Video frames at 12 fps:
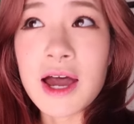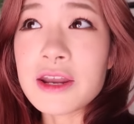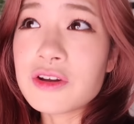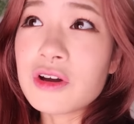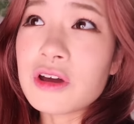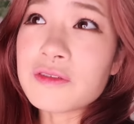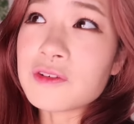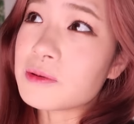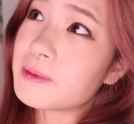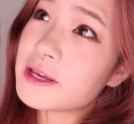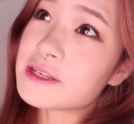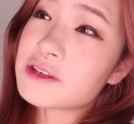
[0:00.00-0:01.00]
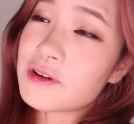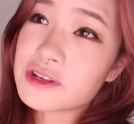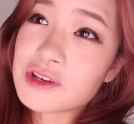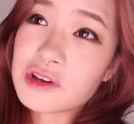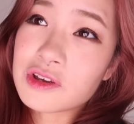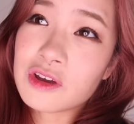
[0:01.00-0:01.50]
I know a few places
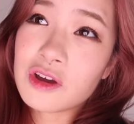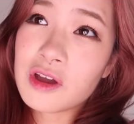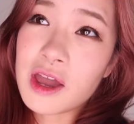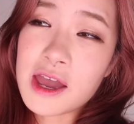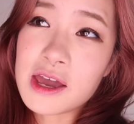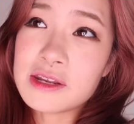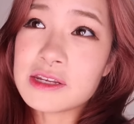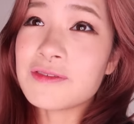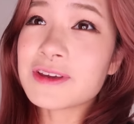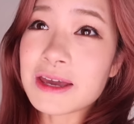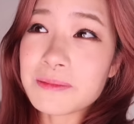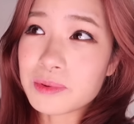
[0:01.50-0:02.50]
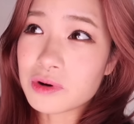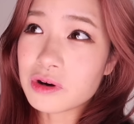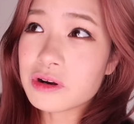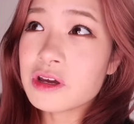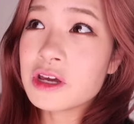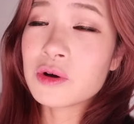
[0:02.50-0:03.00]
around Tokyo and if you get
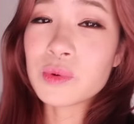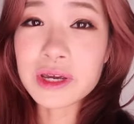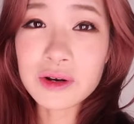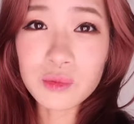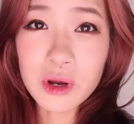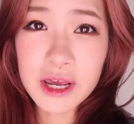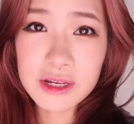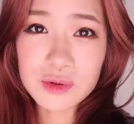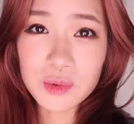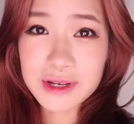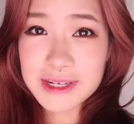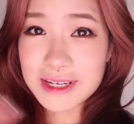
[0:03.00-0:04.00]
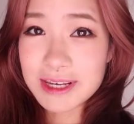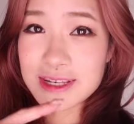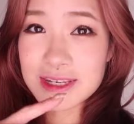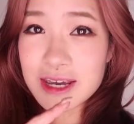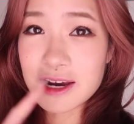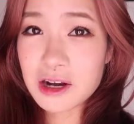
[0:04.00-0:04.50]
bored, we can head towards the
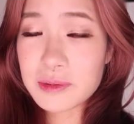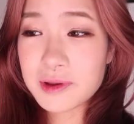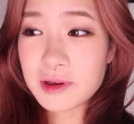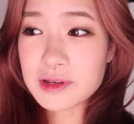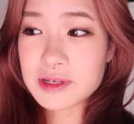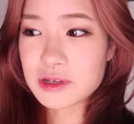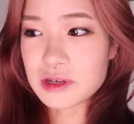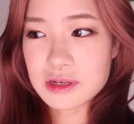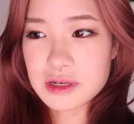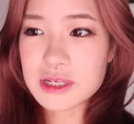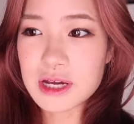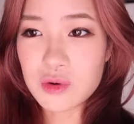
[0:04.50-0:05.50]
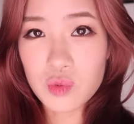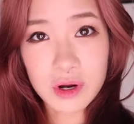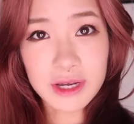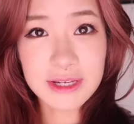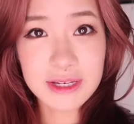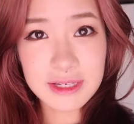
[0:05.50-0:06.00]
Ginza area because it's like a
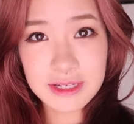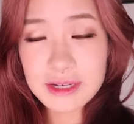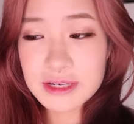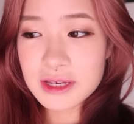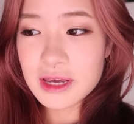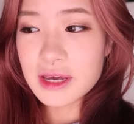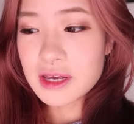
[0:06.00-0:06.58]
walking distance.